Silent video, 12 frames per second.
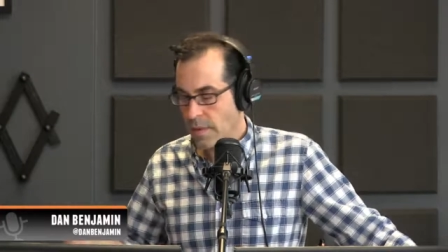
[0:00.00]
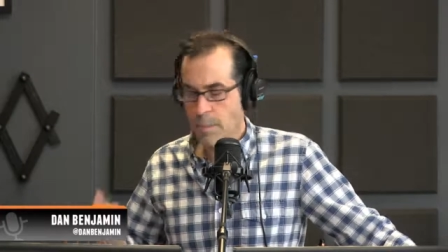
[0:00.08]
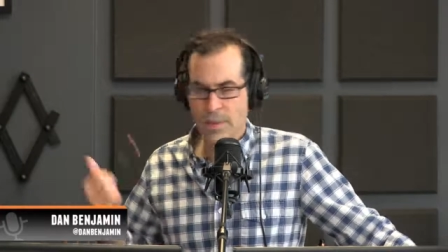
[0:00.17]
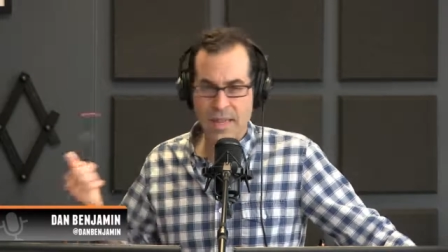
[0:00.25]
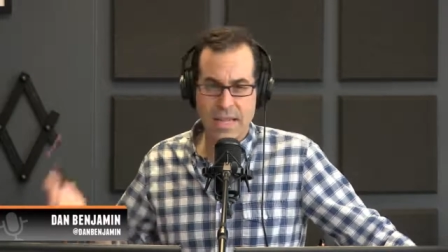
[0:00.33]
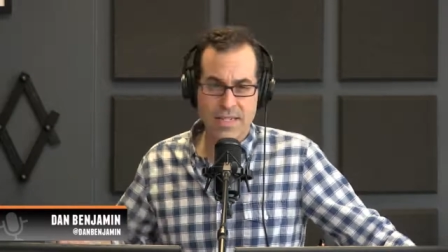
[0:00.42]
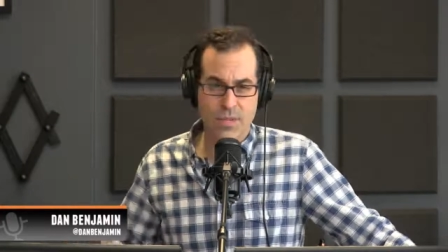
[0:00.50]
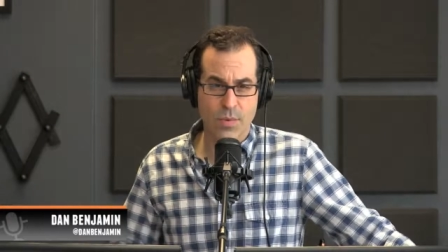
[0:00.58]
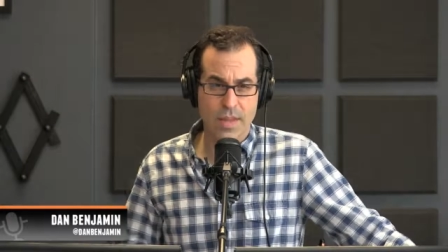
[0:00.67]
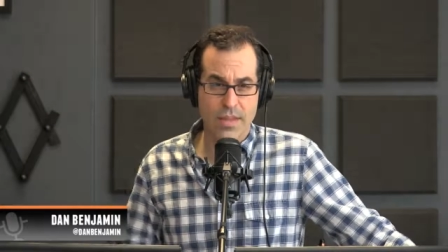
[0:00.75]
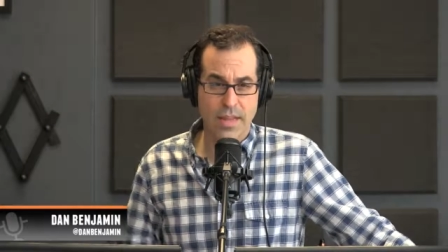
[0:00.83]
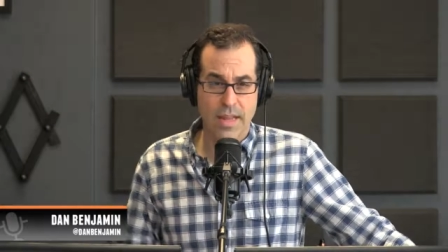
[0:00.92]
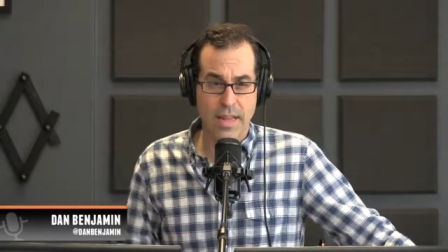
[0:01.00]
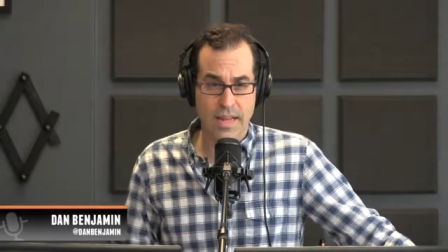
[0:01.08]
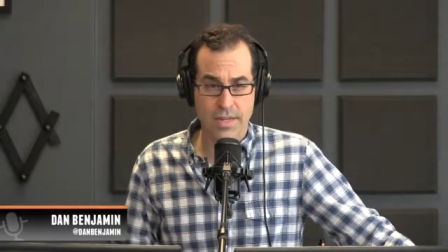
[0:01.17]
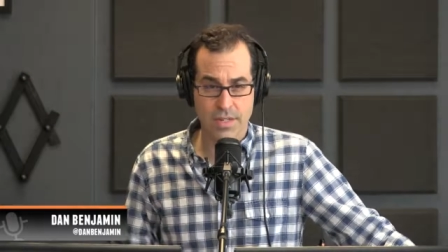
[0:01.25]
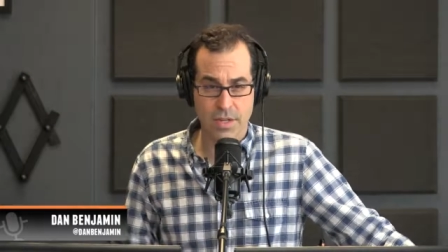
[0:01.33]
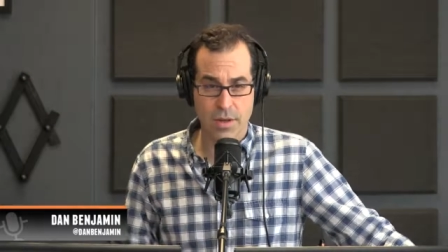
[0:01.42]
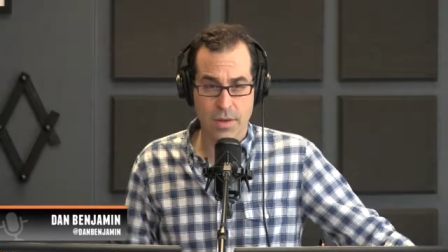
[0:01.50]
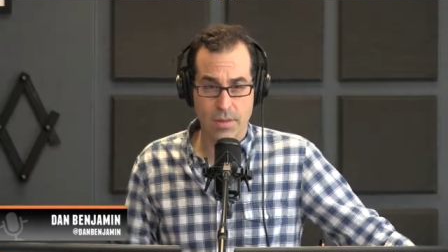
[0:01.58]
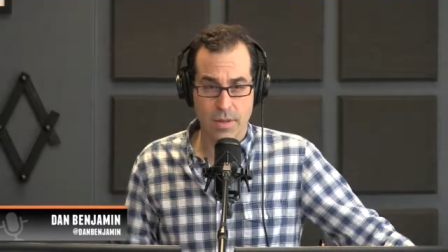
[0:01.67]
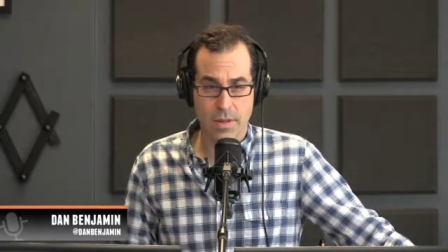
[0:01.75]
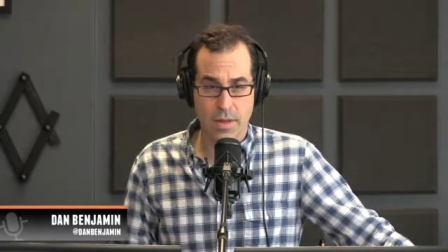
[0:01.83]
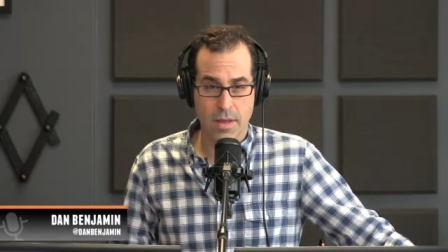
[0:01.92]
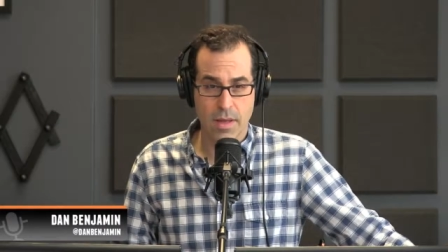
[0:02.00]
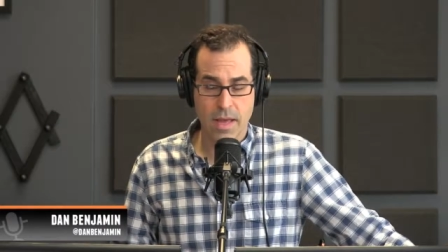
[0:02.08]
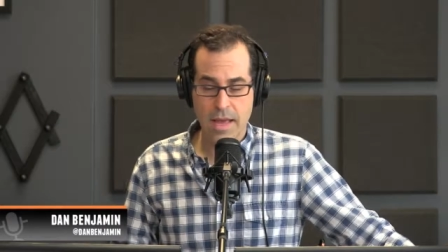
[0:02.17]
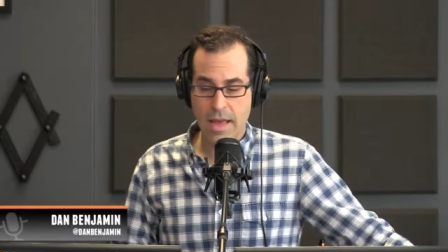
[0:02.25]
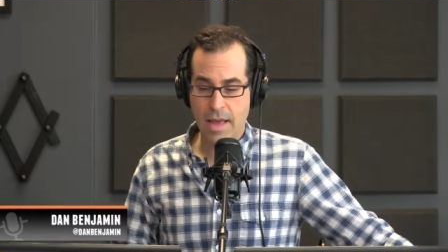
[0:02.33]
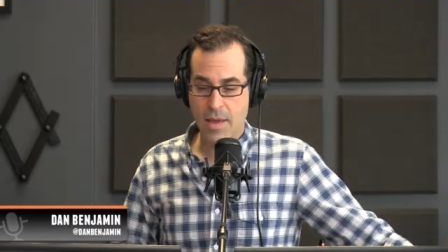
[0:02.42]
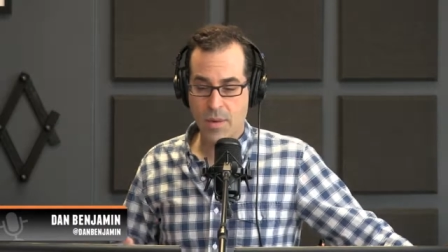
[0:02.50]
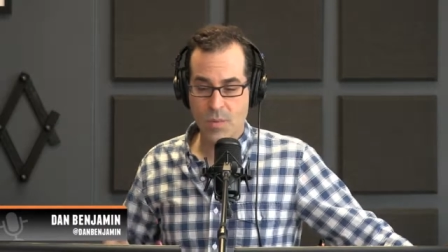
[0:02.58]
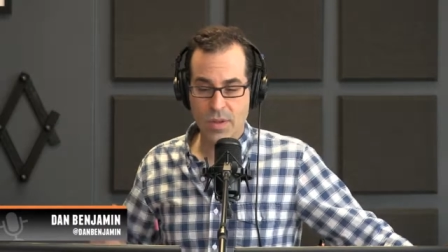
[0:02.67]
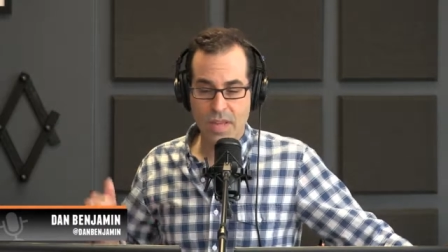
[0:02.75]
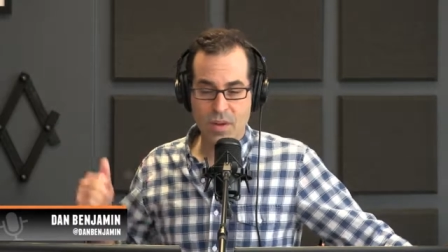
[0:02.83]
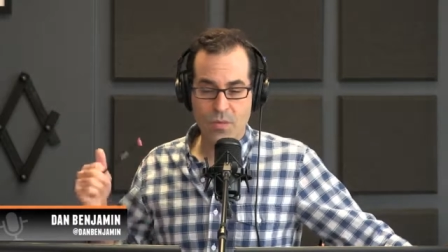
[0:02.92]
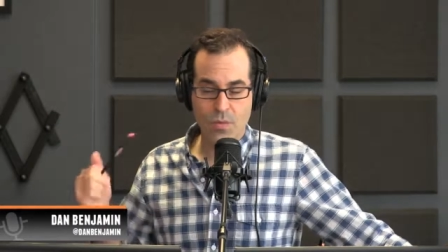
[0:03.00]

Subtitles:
But that's the way that they like it to go. What they